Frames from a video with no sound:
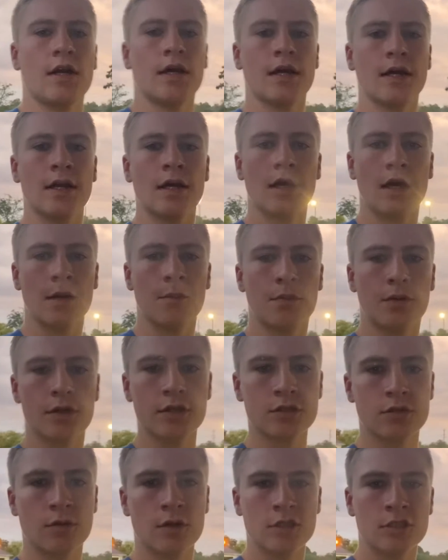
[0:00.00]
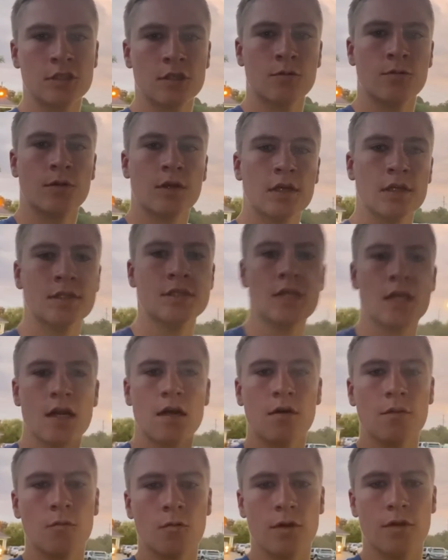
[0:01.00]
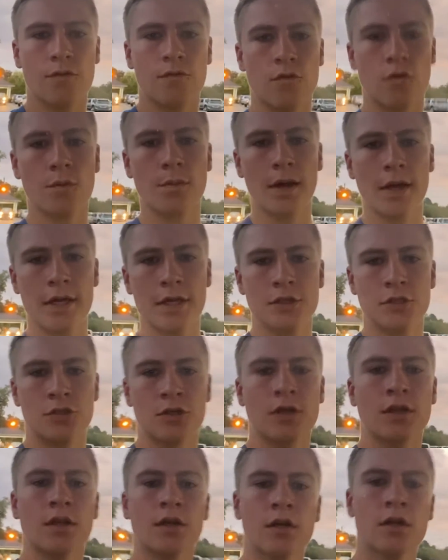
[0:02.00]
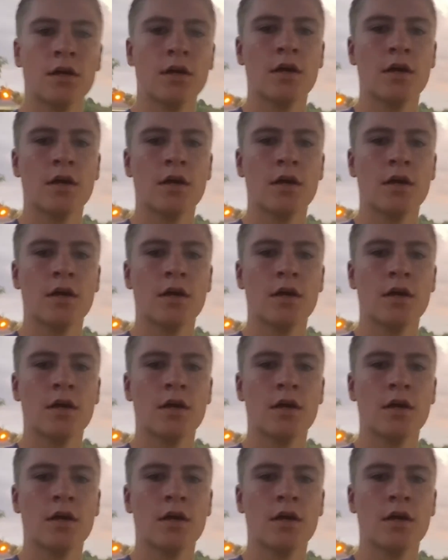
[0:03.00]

get a pressure washing rig set up with a 4x8 trailer.